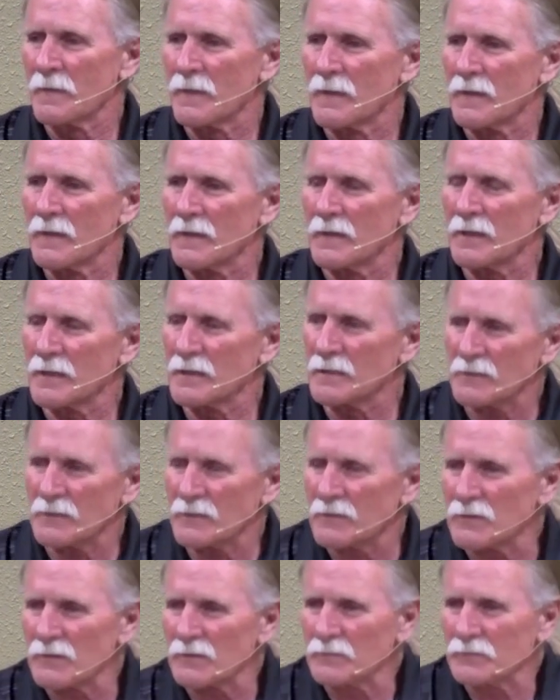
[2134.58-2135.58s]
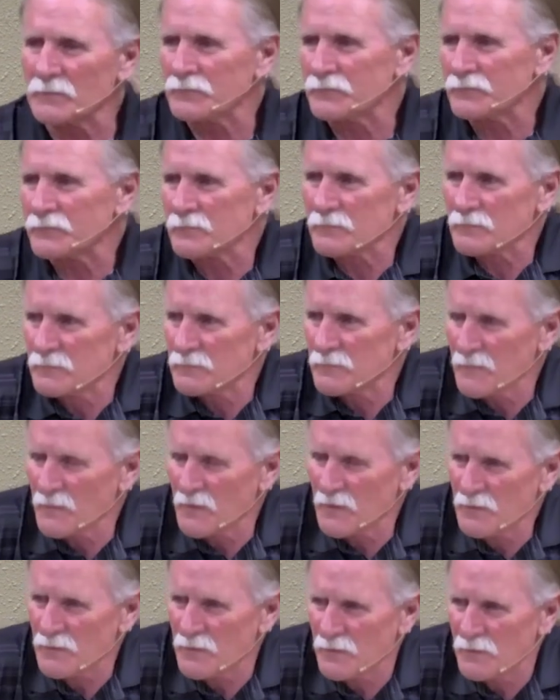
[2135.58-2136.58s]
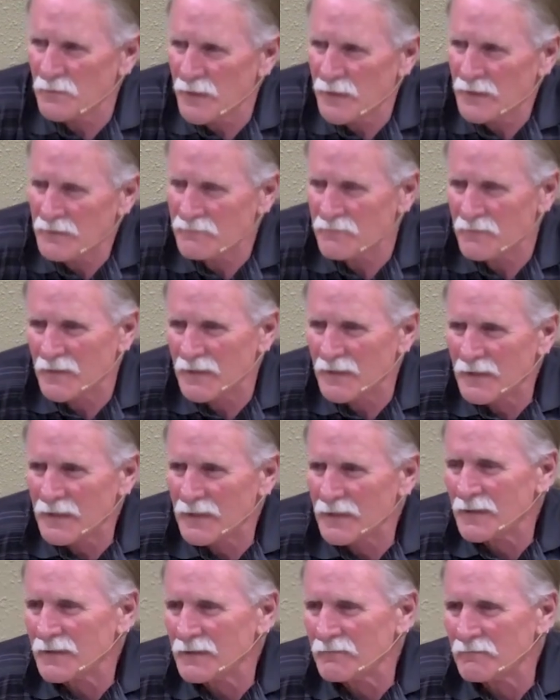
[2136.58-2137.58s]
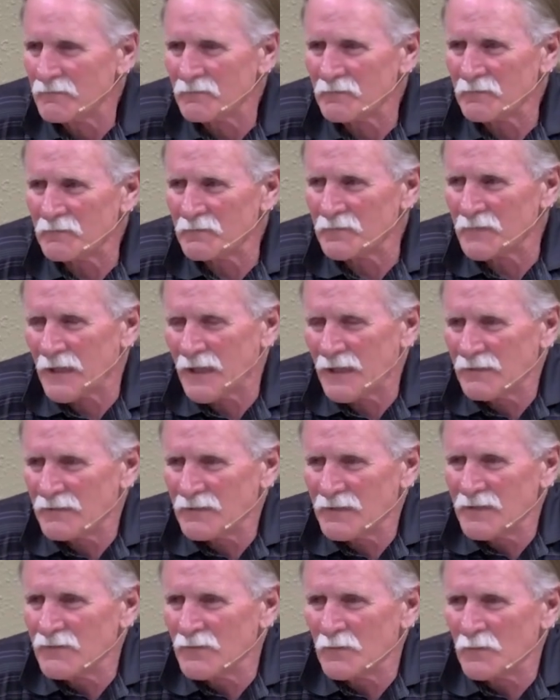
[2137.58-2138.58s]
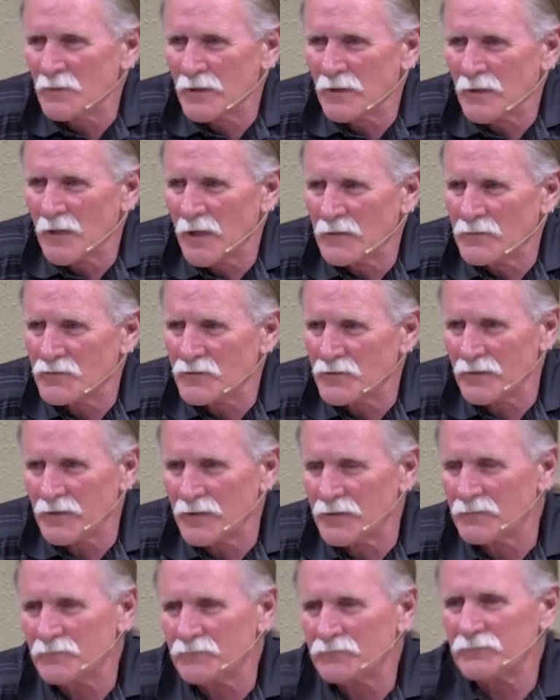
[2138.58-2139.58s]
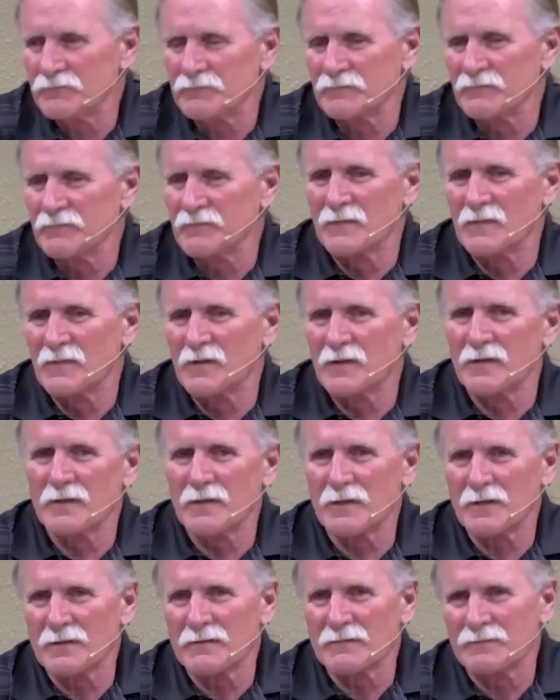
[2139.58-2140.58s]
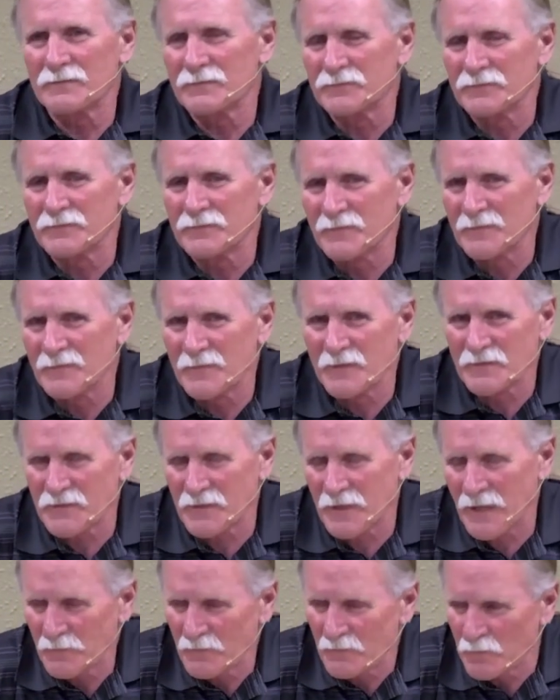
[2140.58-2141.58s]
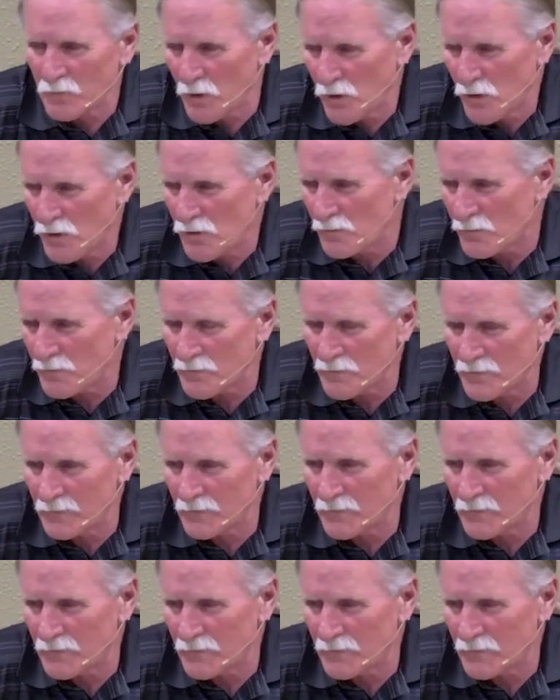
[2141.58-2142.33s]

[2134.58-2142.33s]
And, you know, that, that even went on during uh, the time of Rome.